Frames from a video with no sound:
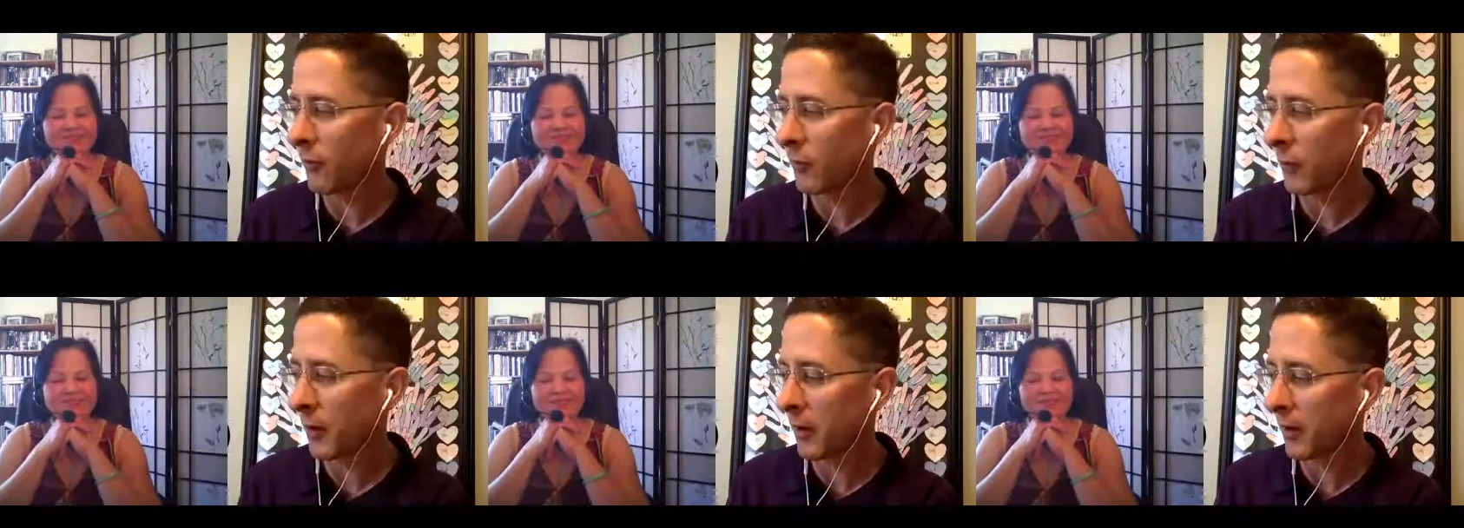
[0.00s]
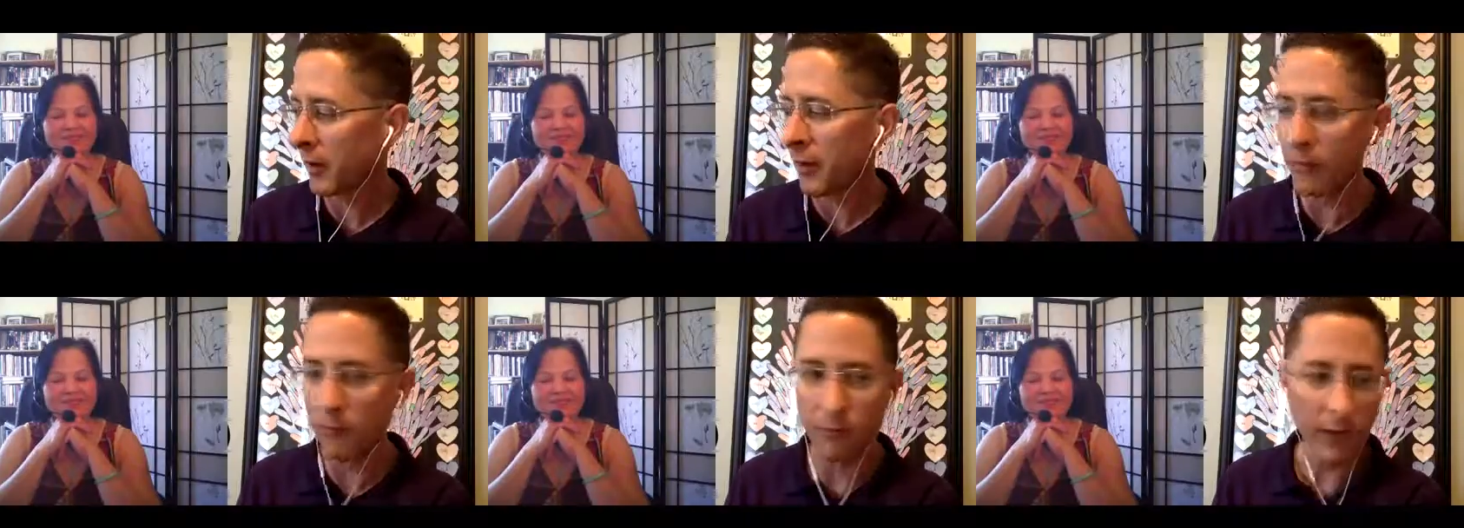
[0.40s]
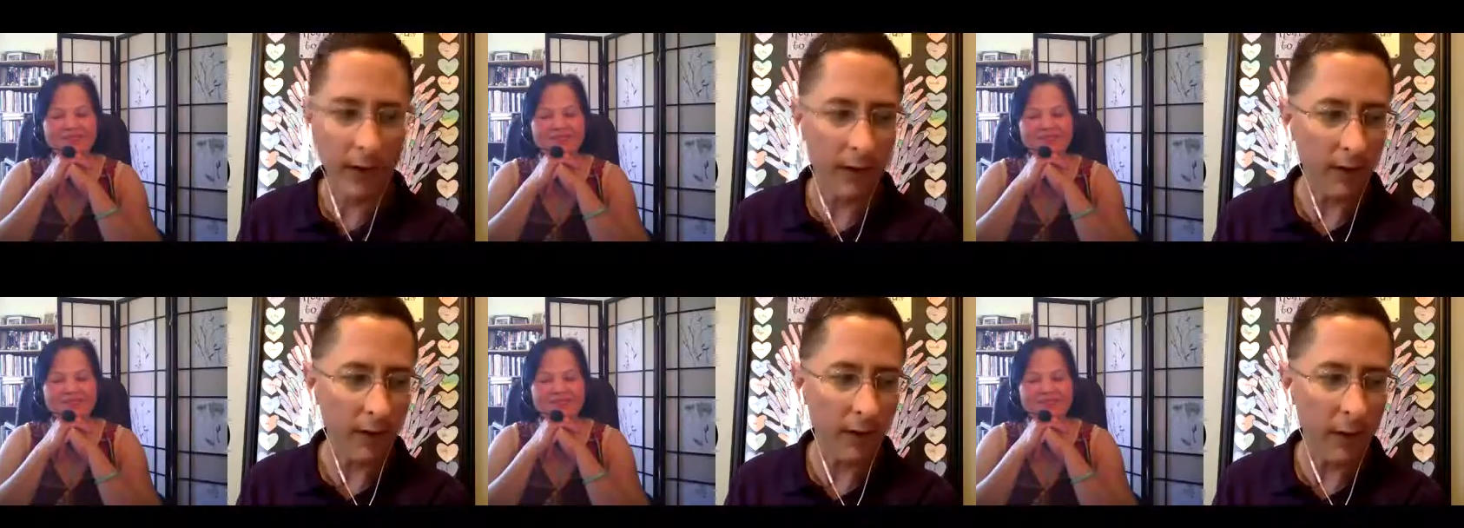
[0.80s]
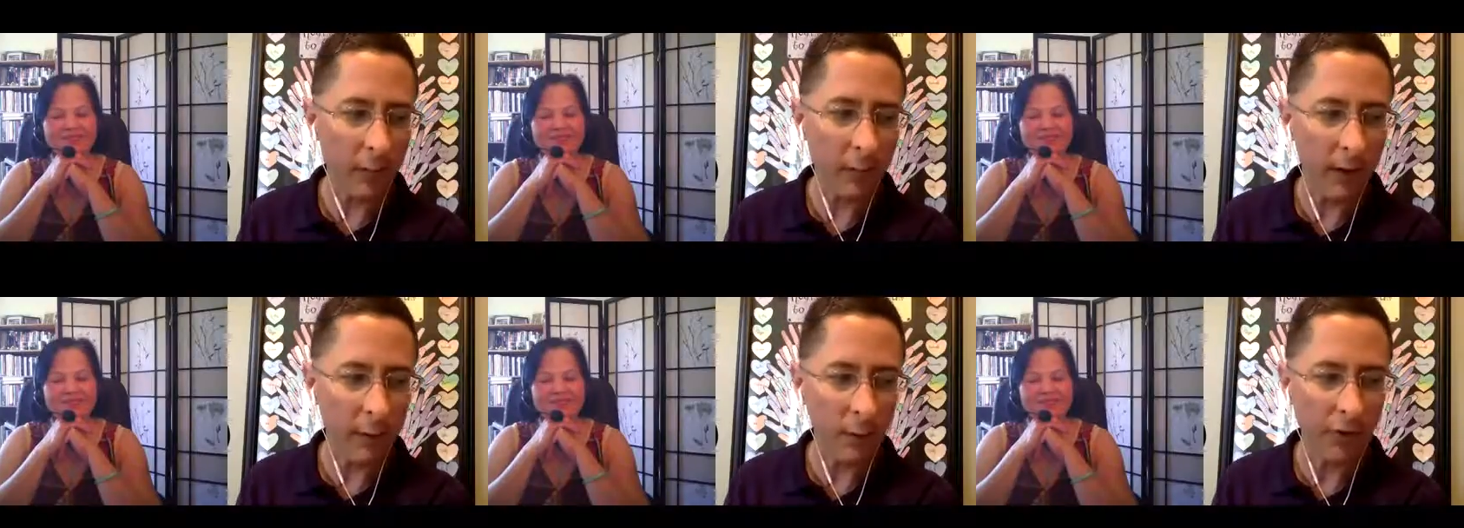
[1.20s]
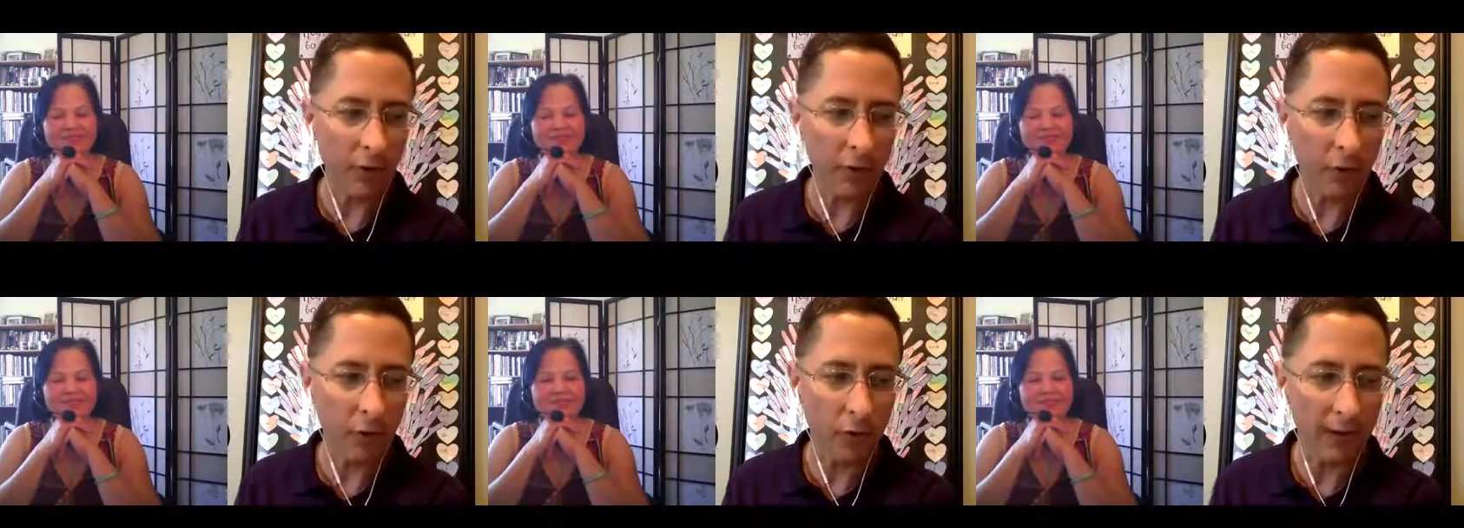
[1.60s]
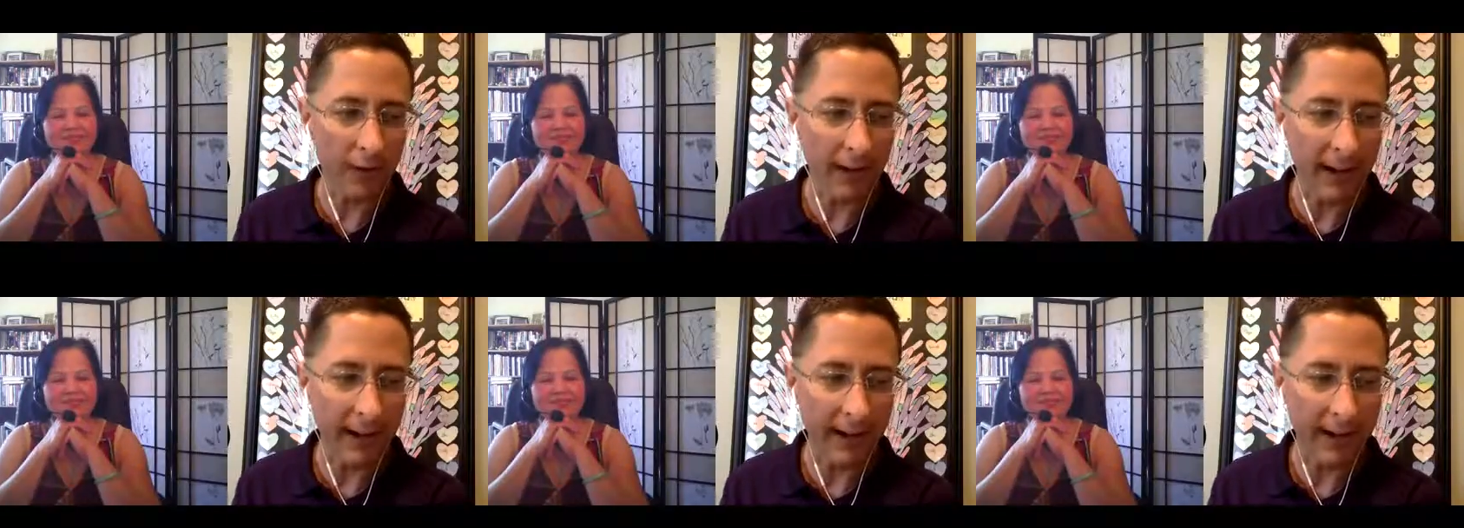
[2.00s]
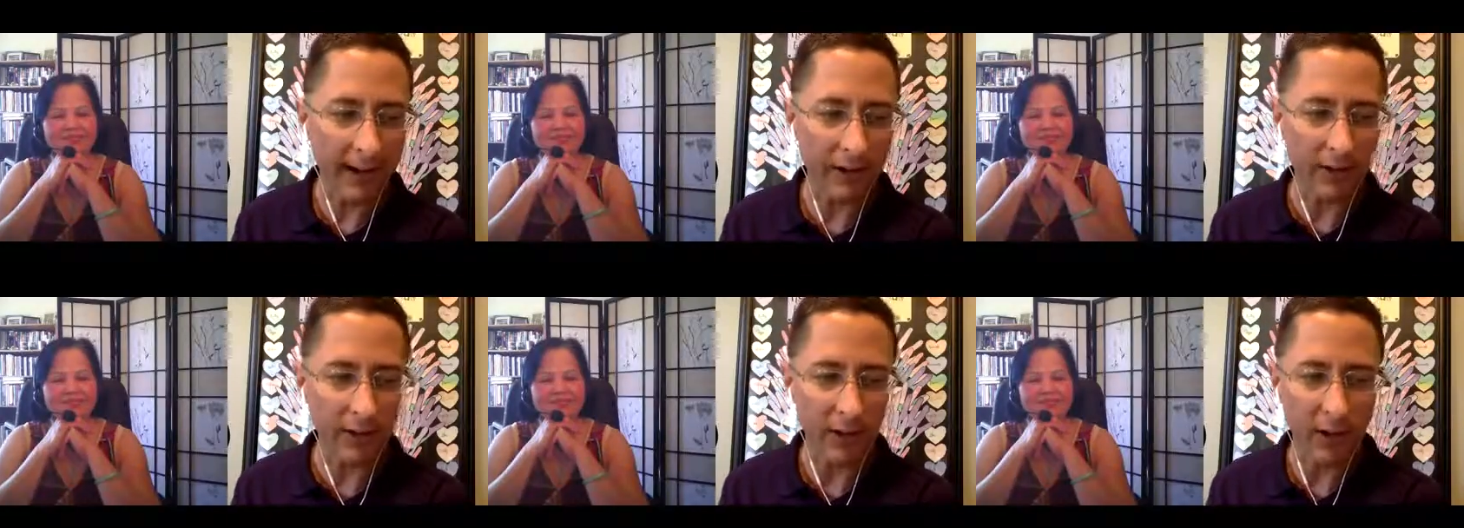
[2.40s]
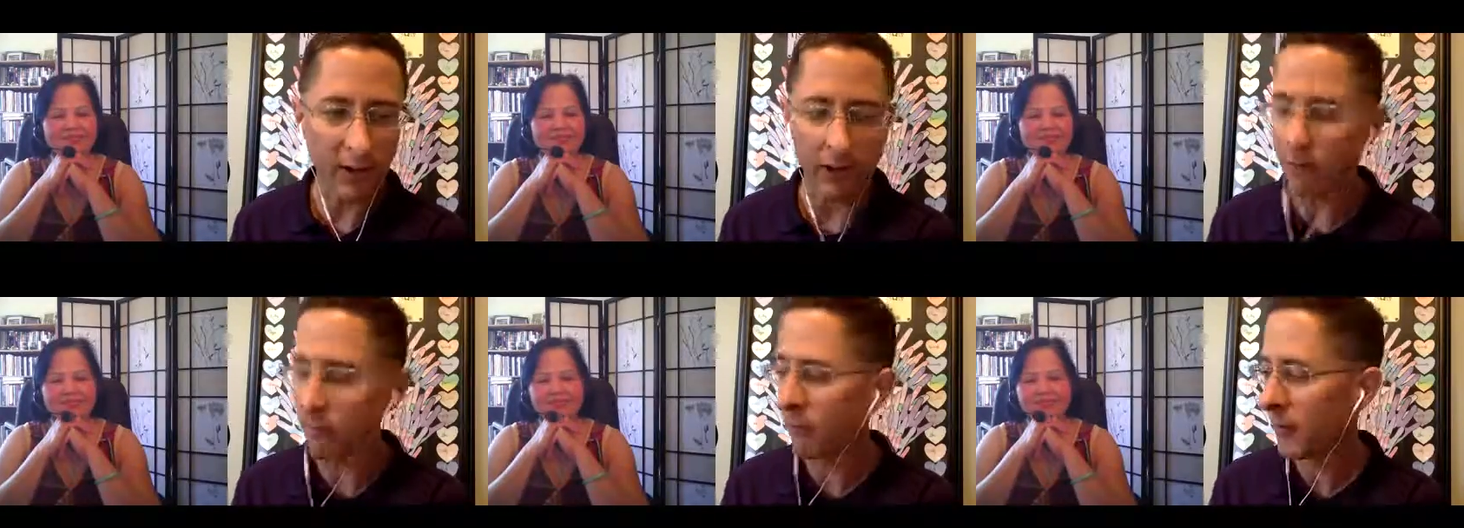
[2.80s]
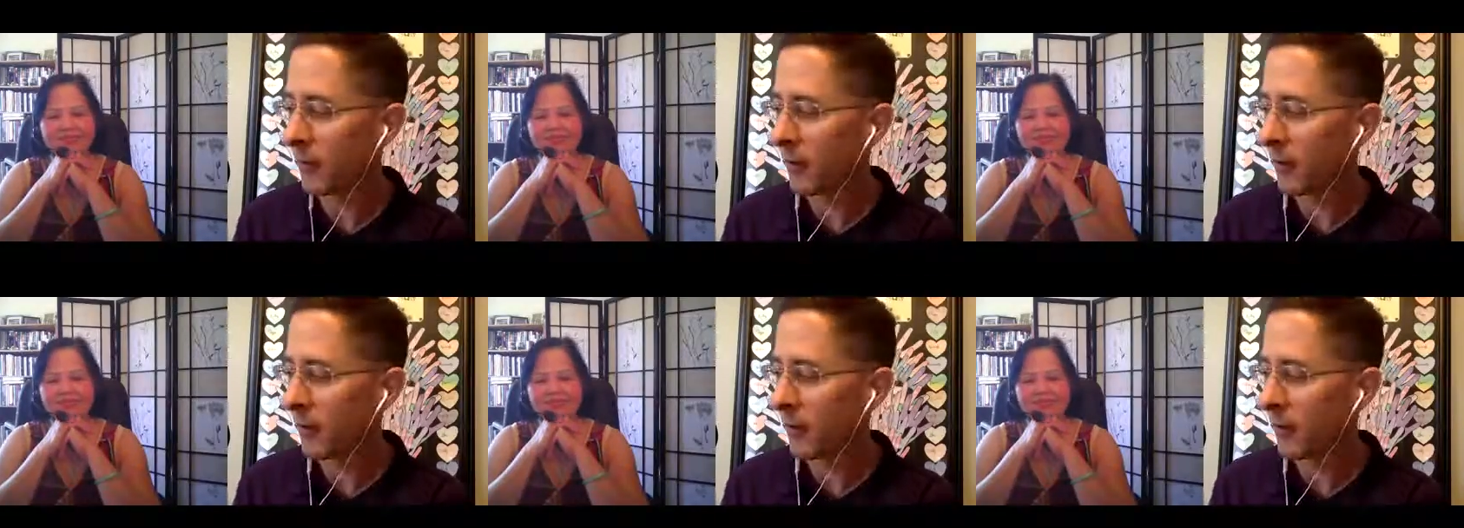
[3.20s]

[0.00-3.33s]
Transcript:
Speaker 1: But uh, yeah, ep- episode nine is uh,